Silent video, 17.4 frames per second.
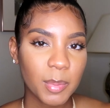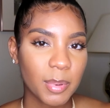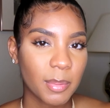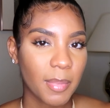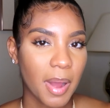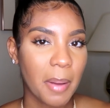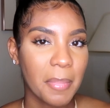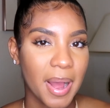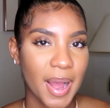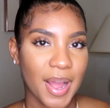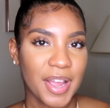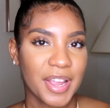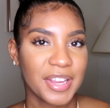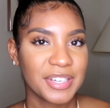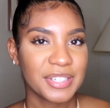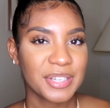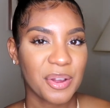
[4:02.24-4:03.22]
up in my
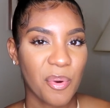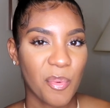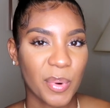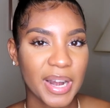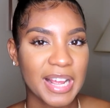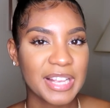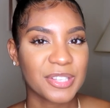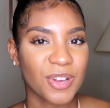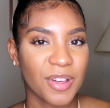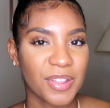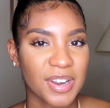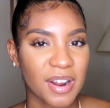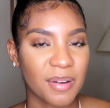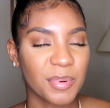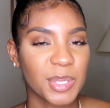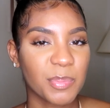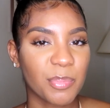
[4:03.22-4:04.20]
mind when I saw that
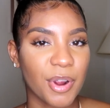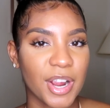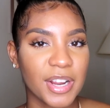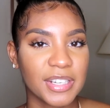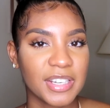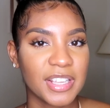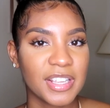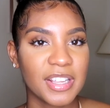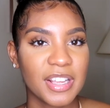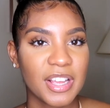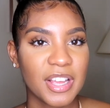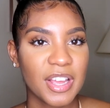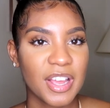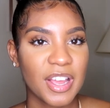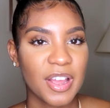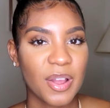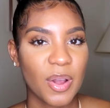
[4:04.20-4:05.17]
I was pregnant
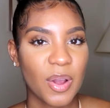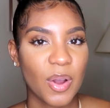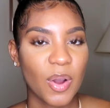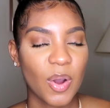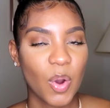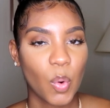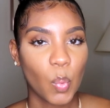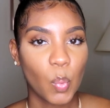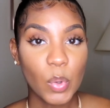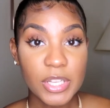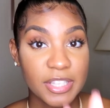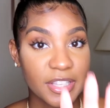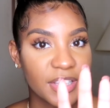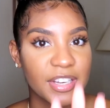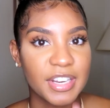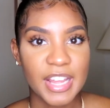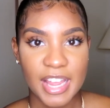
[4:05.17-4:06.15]
was
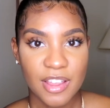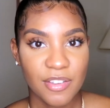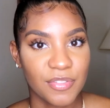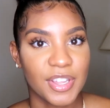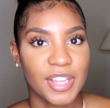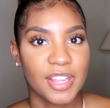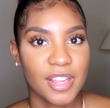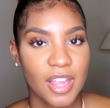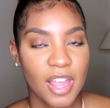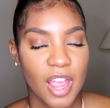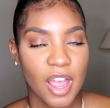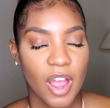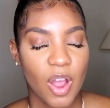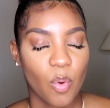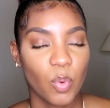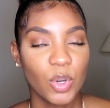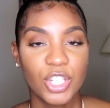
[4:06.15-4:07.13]
the Navy,
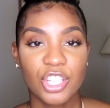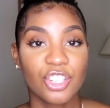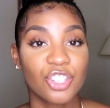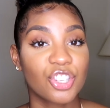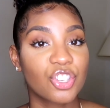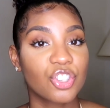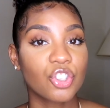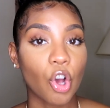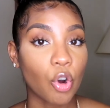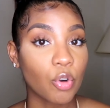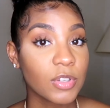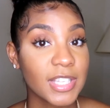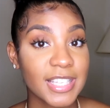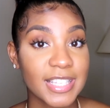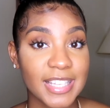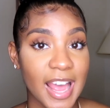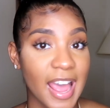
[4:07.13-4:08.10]
which is so
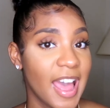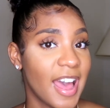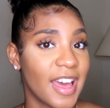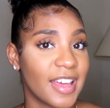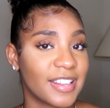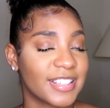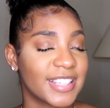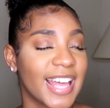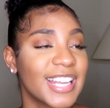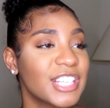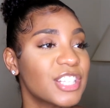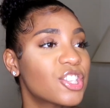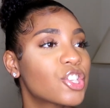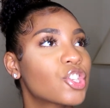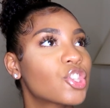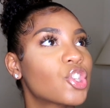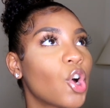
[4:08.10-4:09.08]
sad. That
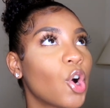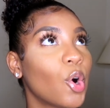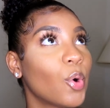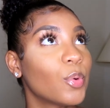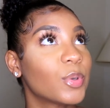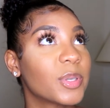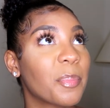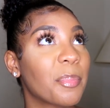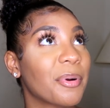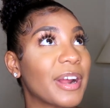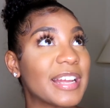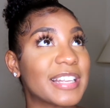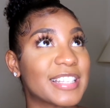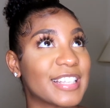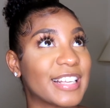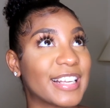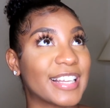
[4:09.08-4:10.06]
is so
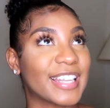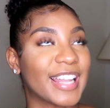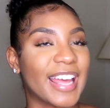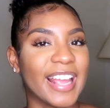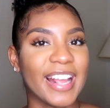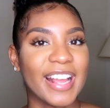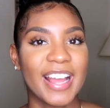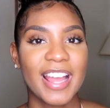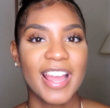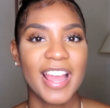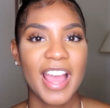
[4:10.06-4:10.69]
depressing. Like,